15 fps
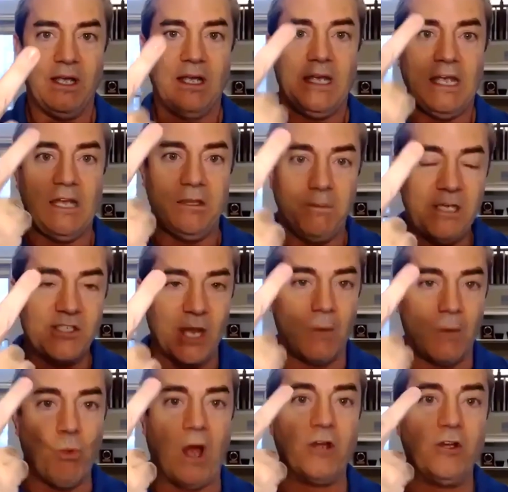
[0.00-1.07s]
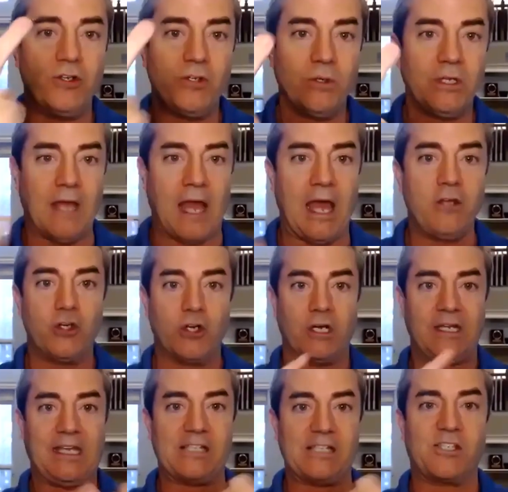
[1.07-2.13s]
In the meantime, while you're doing that, you're going to
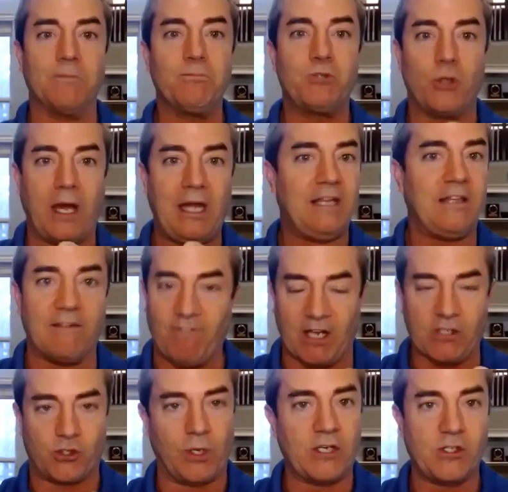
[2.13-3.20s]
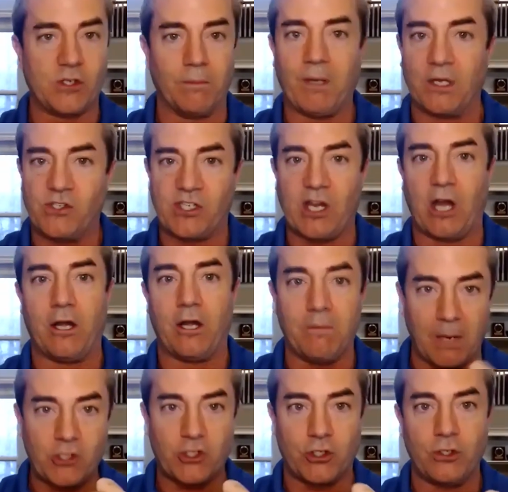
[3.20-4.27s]
get some training. The advanced training is going to be on Saturday.
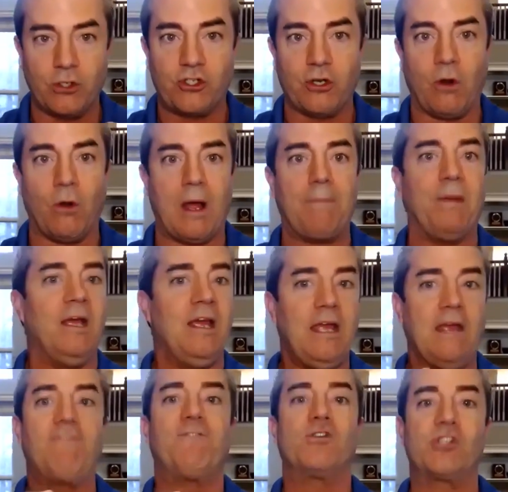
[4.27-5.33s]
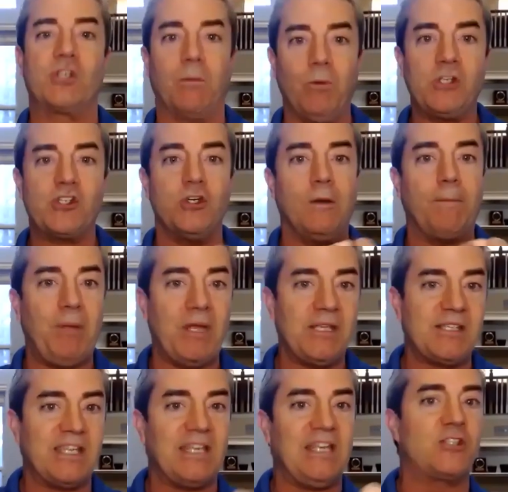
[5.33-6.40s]
Make sure you show up. If for some reason you're
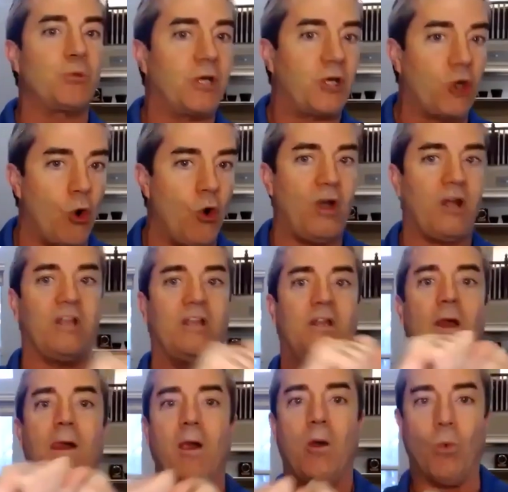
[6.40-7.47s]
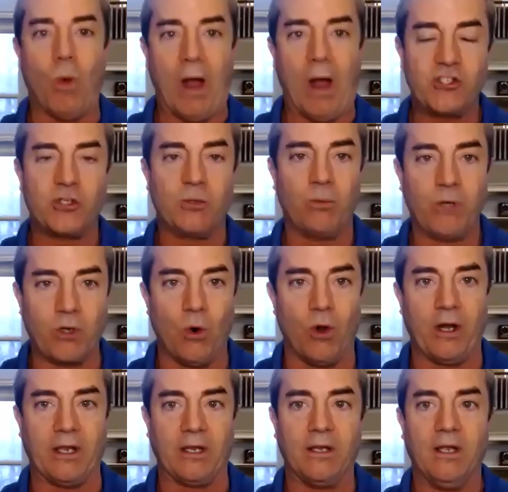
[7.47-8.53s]
busy, it's recorded. Watch the
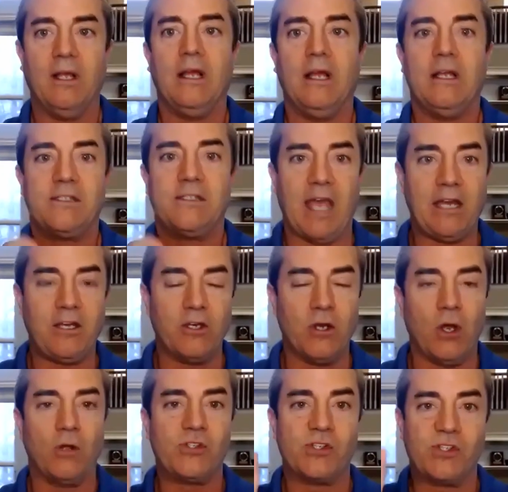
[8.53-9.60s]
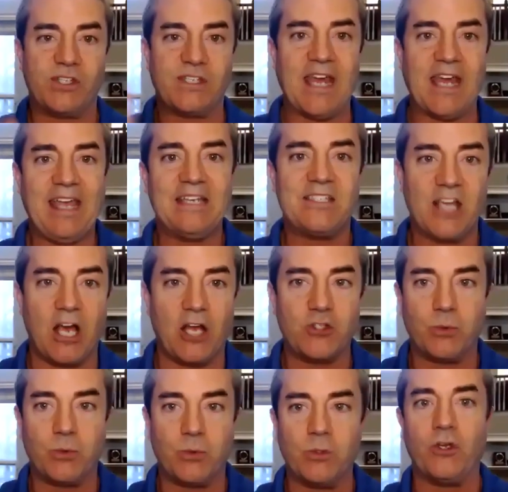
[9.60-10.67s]
recording. Take notes, stay in touch
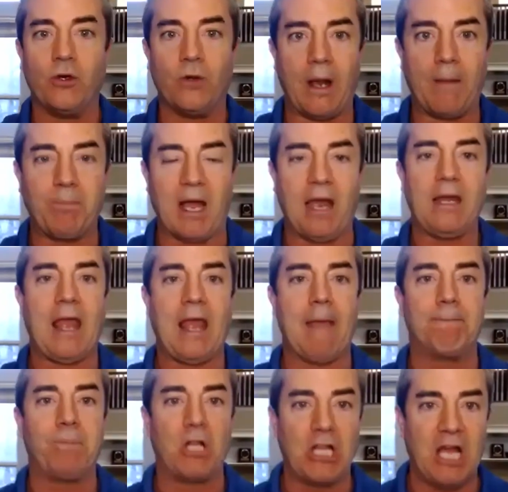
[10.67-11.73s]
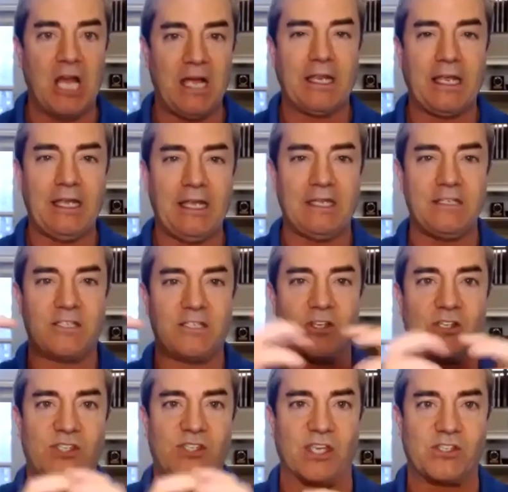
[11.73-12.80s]
with your upline, and plug into the
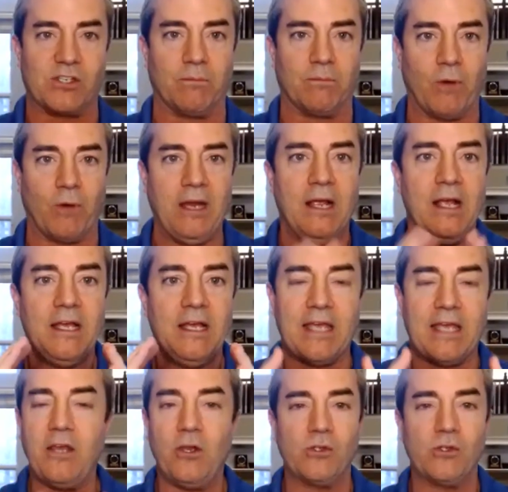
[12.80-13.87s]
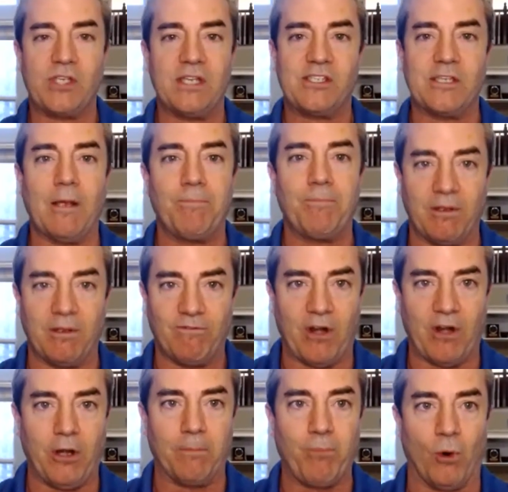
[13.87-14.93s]
system, right? Kendall said something very
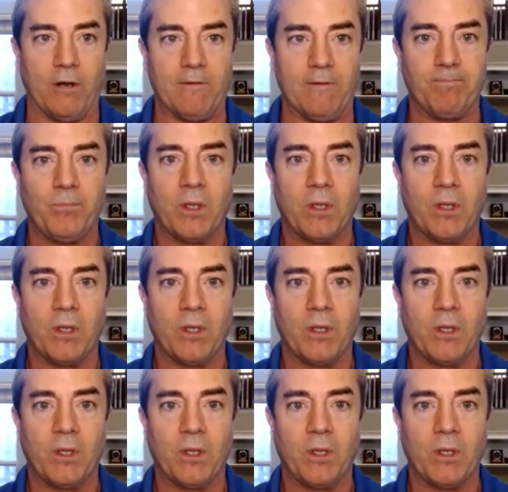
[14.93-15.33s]
important.